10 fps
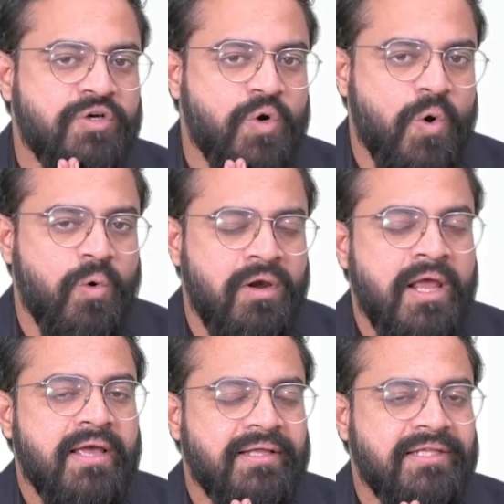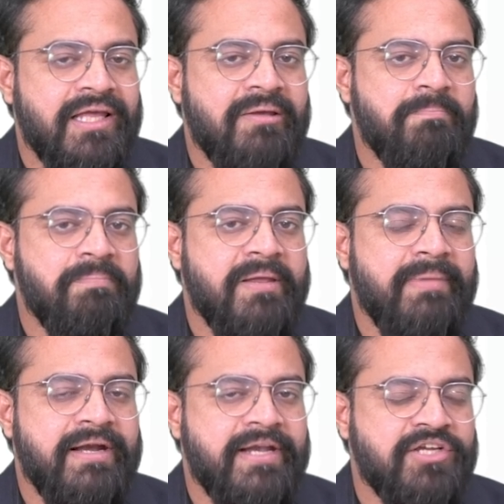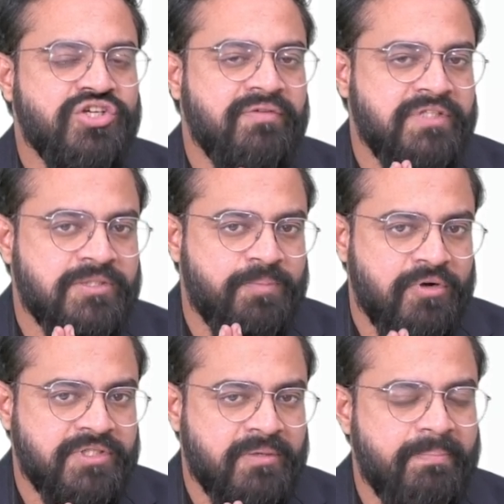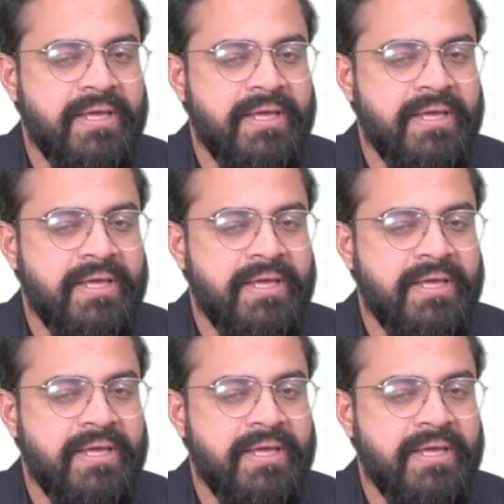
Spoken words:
role in the implementation of this project,